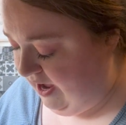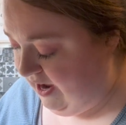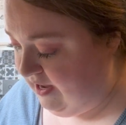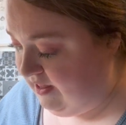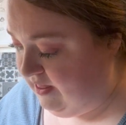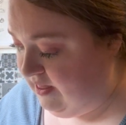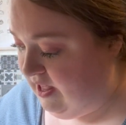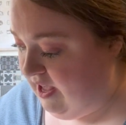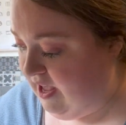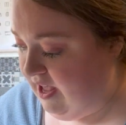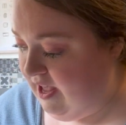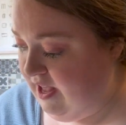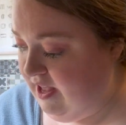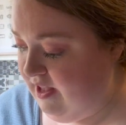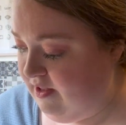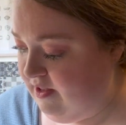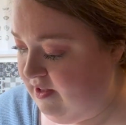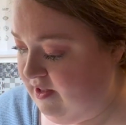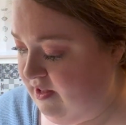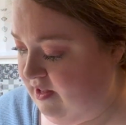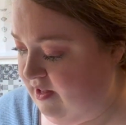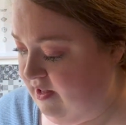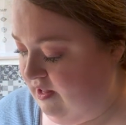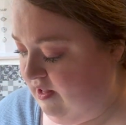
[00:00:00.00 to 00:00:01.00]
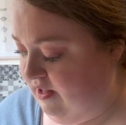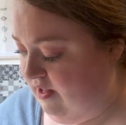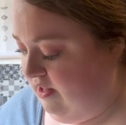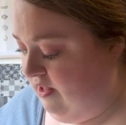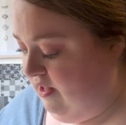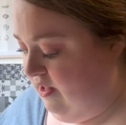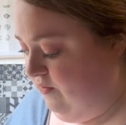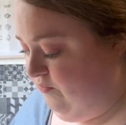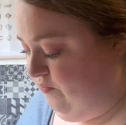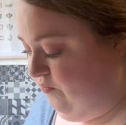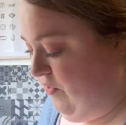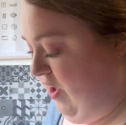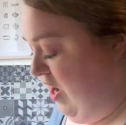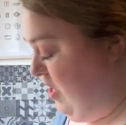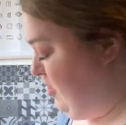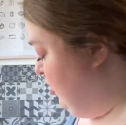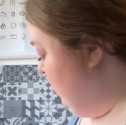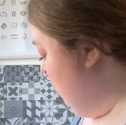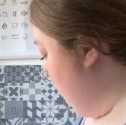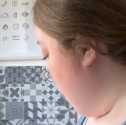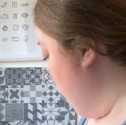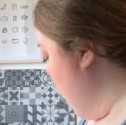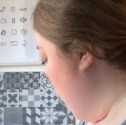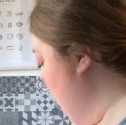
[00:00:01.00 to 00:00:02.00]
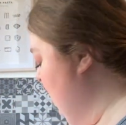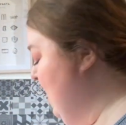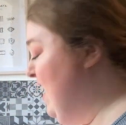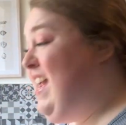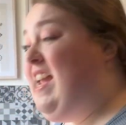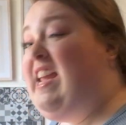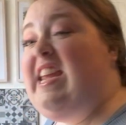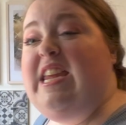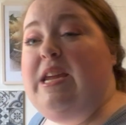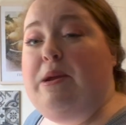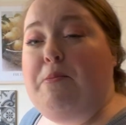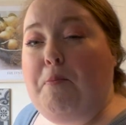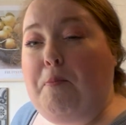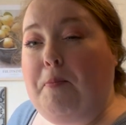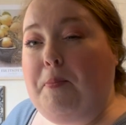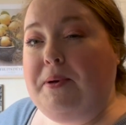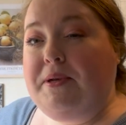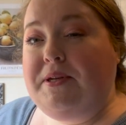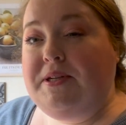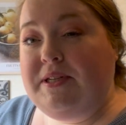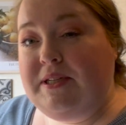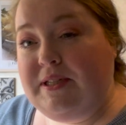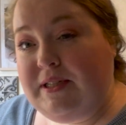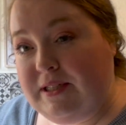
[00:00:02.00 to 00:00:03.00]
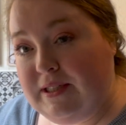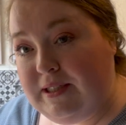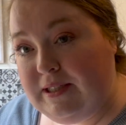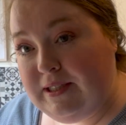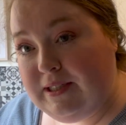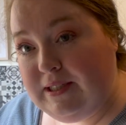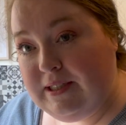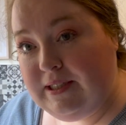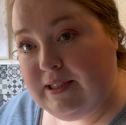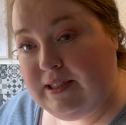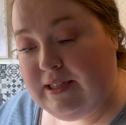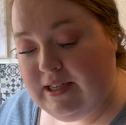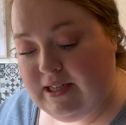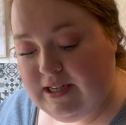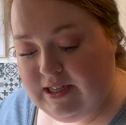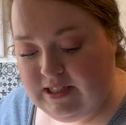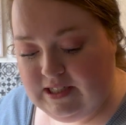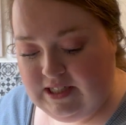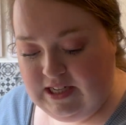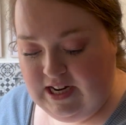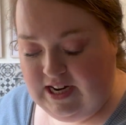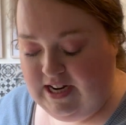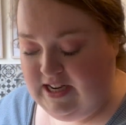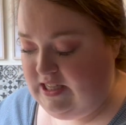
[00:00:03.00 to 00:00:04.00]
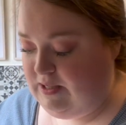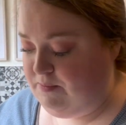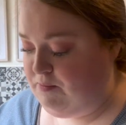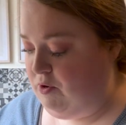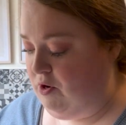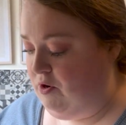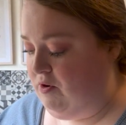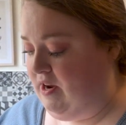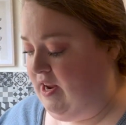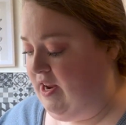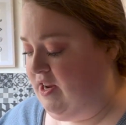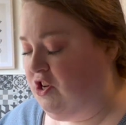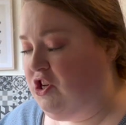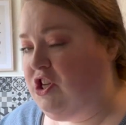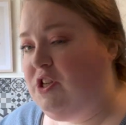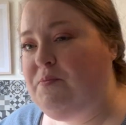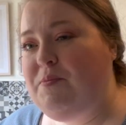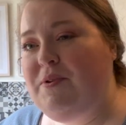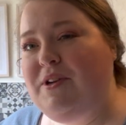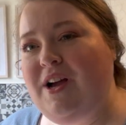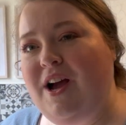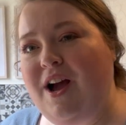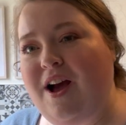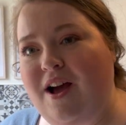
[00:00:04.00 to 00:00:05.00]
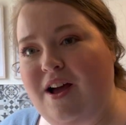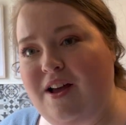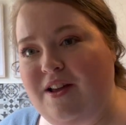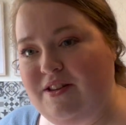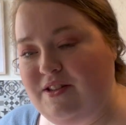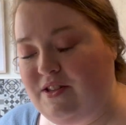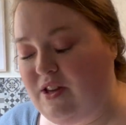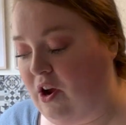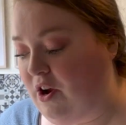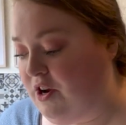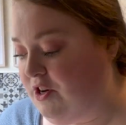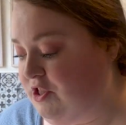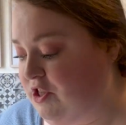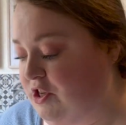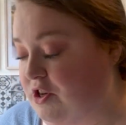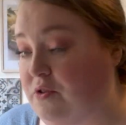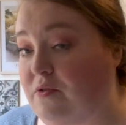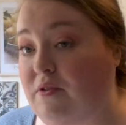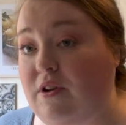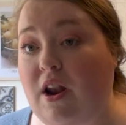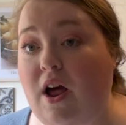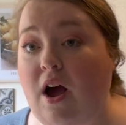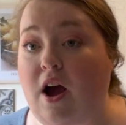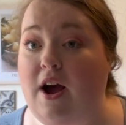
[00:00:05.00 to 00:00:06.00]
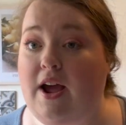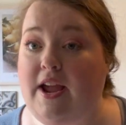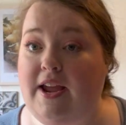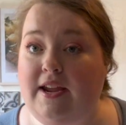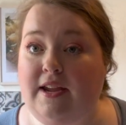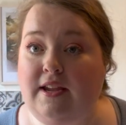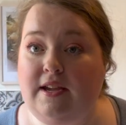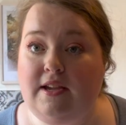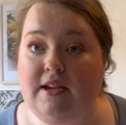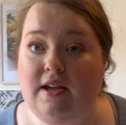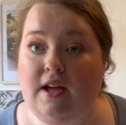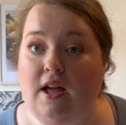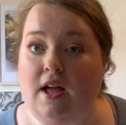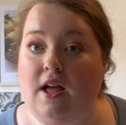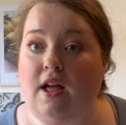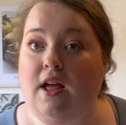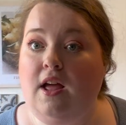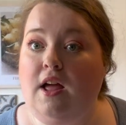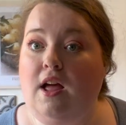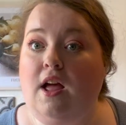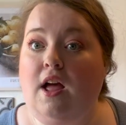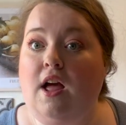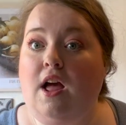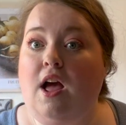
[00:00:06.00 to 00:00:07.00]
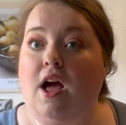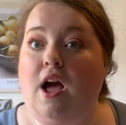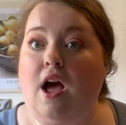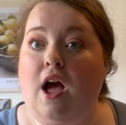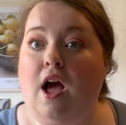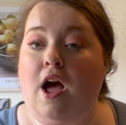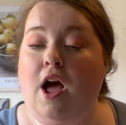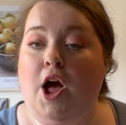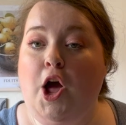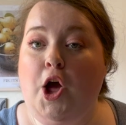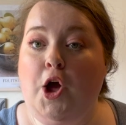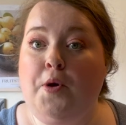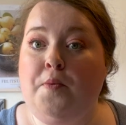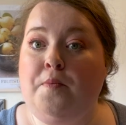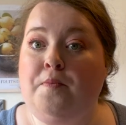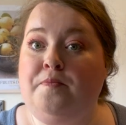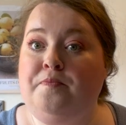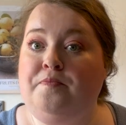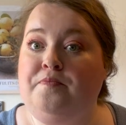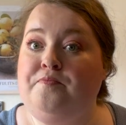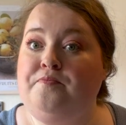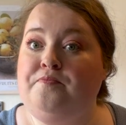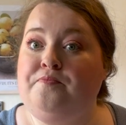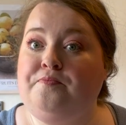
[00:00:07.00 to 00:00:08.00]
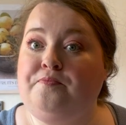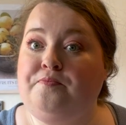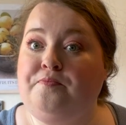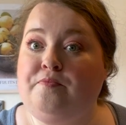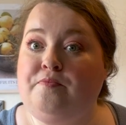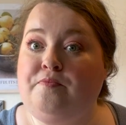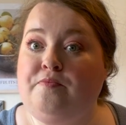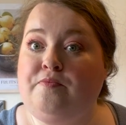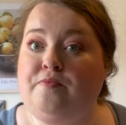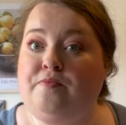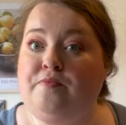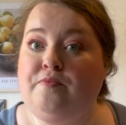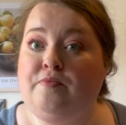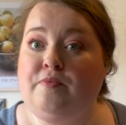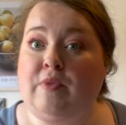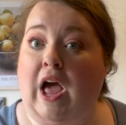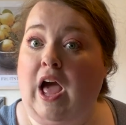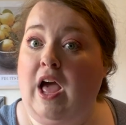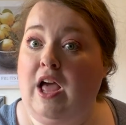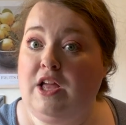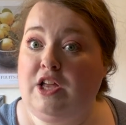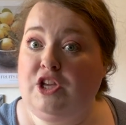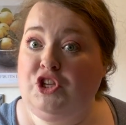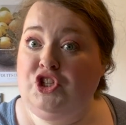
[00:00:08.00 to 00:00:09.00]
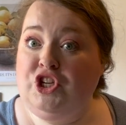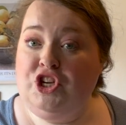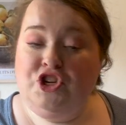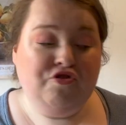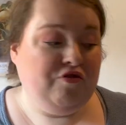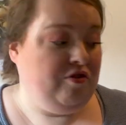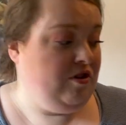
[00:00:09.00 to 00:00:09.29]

in there i do put a heaped teaspoon in just because I do like um, ginger and